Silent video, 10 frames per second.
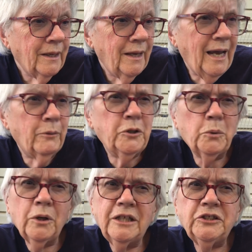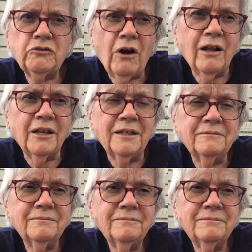And when you're really struggling,
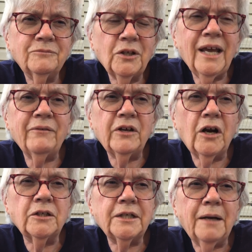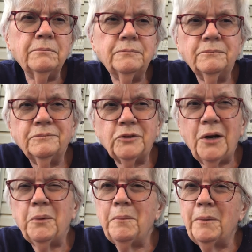really having a hard time, try
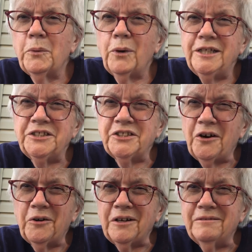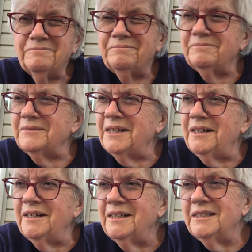to remember why you started.
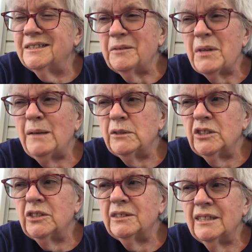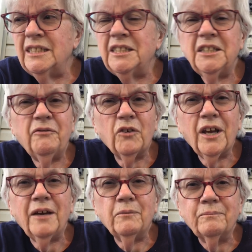Sometimes it's easy to
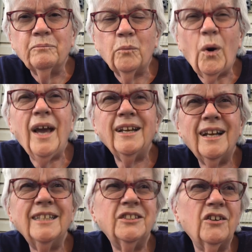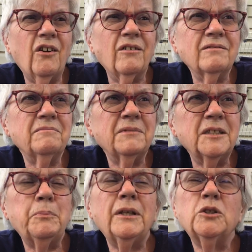forget. Why did I start?
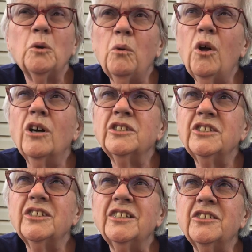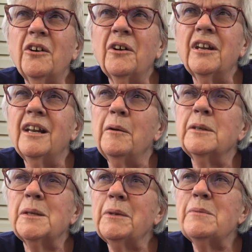It's been so long since I started, and
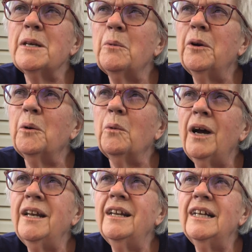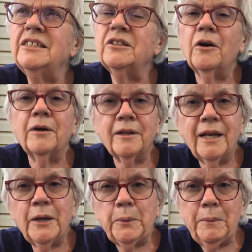sometimes I wonder, why did I start? And
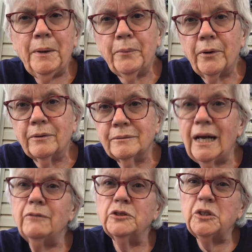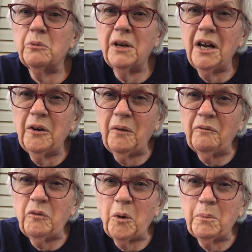then I remember, it was
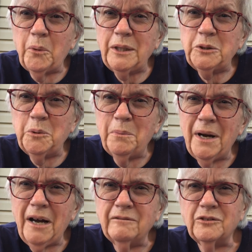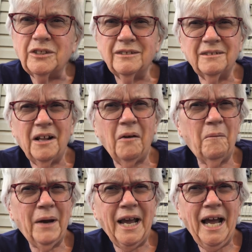304.2 pounds. Oh
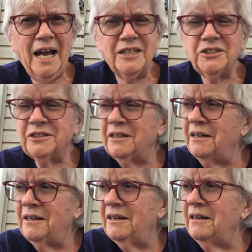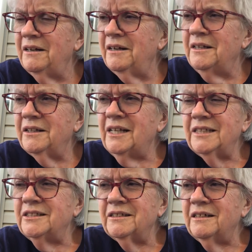my gosh.
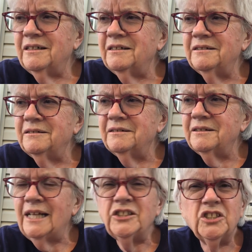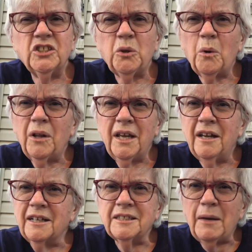That's just totally
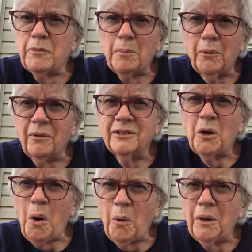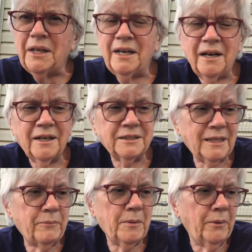unacceptable. Totally
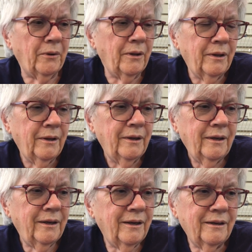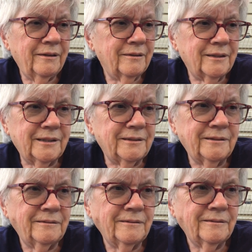unacceptable. And
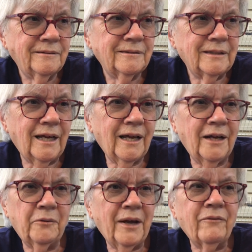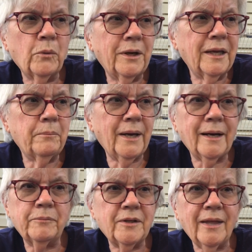I don't ever want to get back
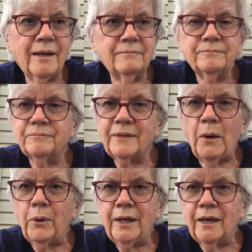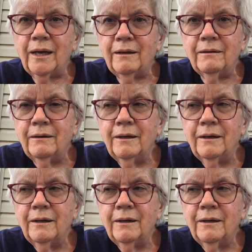up to that weight again.